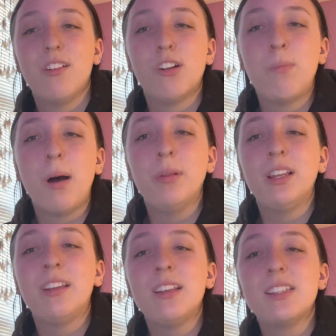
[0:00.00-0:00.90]

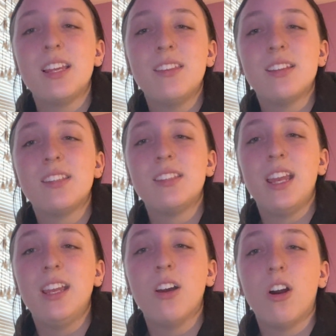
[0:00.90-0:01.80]
Republicans in the
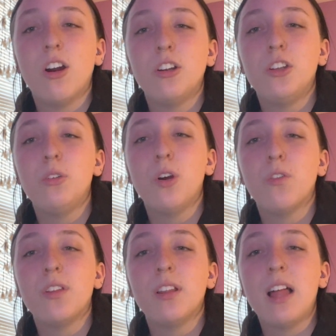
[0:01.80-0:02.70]
state argued
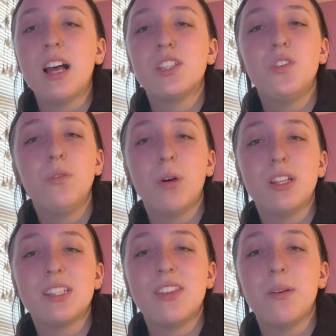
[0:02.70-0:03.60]
over the last few
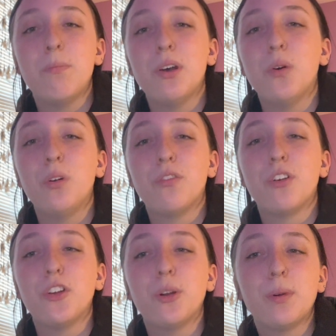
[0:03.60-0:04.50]
months that the bill would
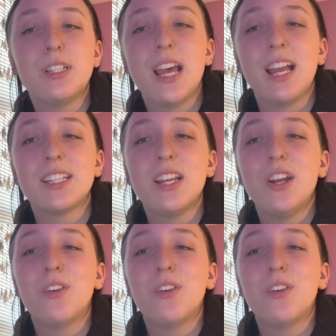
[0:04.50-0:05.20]
further protect